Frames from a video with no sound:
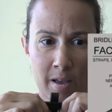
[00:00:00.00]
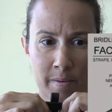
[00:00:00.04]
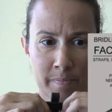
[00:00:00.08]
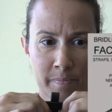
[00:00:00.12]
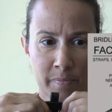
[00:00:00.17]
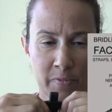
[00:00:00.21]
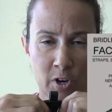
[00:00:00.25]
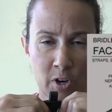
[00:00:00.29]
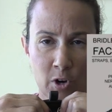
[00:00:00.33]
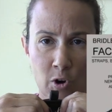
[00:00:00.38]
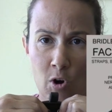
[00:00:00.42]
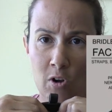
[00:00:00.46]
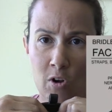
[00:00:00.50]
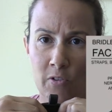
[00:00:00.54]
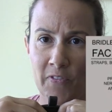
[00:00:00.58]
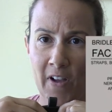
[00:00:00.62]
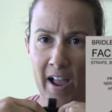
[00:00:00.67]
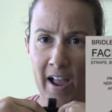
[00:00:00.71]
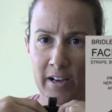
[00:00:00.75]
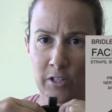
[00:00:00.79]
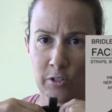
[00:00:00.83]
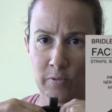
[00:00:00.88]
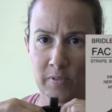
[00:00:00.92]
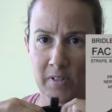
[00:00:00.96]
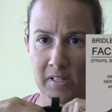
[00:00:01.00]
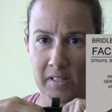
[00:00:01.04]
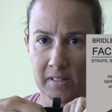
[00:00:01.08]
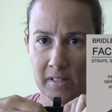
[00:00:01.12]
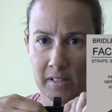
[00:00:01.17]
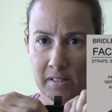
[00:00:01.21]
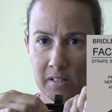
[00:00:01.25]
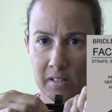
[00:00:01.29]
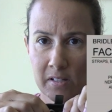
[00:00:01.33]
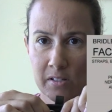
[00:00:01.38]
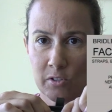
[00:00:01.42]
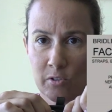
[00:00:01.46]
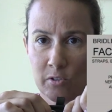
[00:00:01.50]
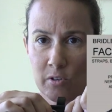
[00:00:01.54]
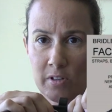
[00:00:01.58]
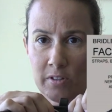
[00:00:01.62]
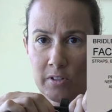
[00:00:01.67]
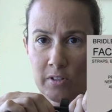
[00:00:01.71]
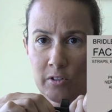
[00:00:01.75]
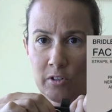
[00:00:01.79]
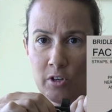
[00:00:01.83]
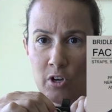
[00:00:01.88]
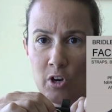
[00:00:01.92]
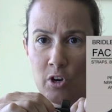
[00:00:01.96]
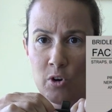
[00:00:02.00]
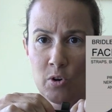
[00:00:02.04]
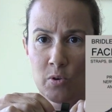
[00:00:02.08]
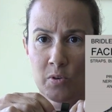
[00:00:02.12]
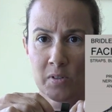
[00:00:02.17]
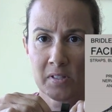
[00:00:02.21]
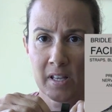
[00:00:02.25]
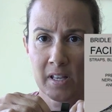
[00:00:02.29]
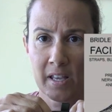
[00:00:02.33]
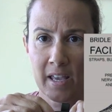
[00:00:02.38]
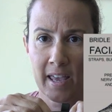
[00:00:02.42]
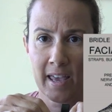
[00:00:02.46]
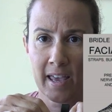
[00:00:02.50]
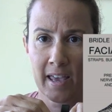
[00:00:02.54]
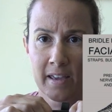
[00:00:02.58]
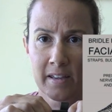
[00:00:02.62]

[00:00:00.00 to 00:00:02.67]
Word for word: um, their olfactory senses are on their nose,